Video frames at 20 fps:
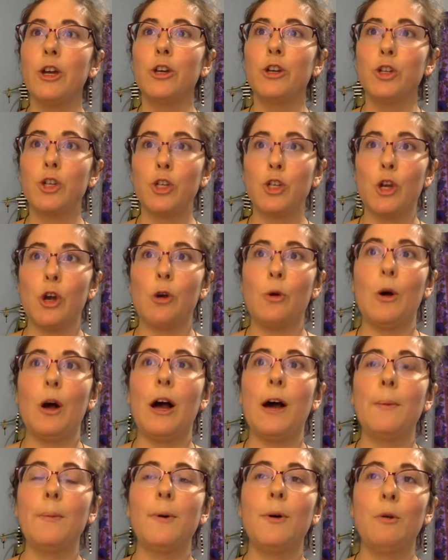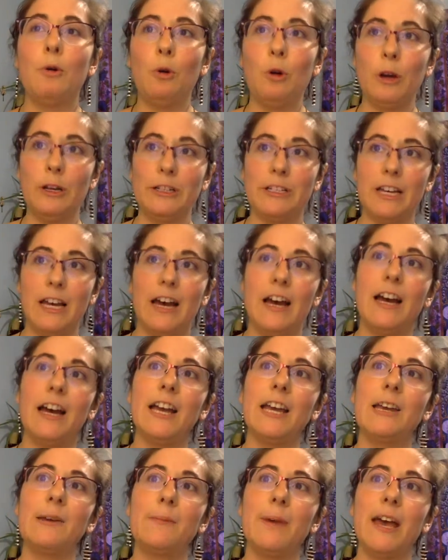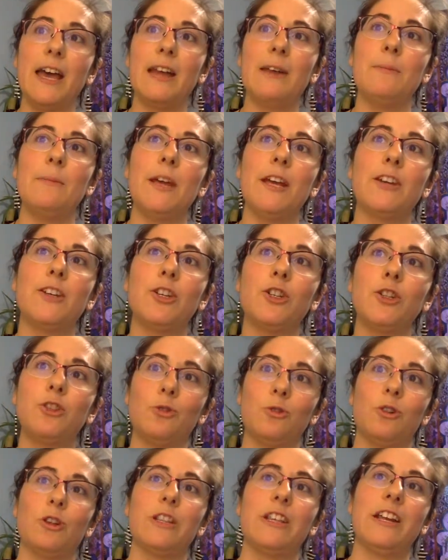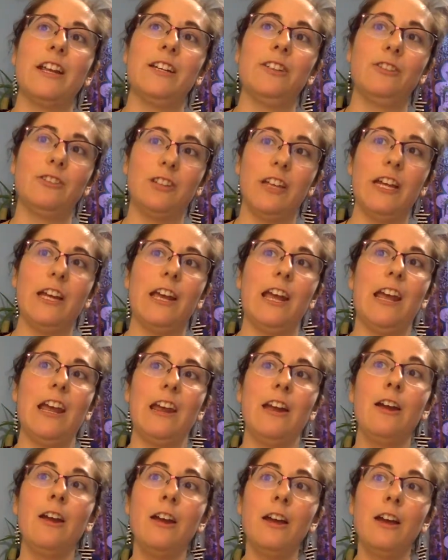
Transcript: show up on time and make sure that I look like a